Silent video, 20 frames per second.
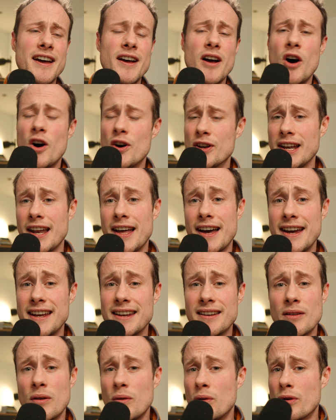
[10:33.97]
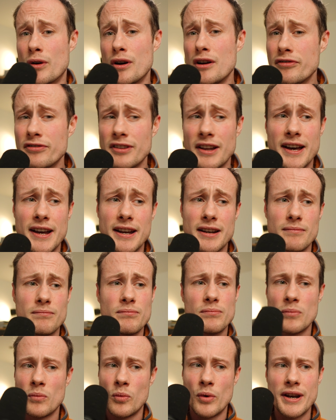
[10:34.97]
online or offline,
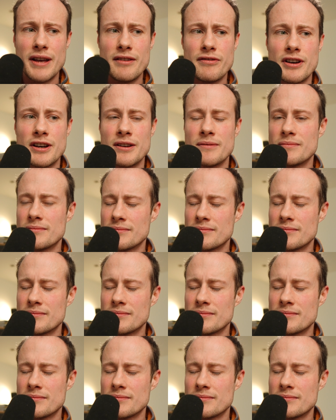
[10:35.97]
whatever,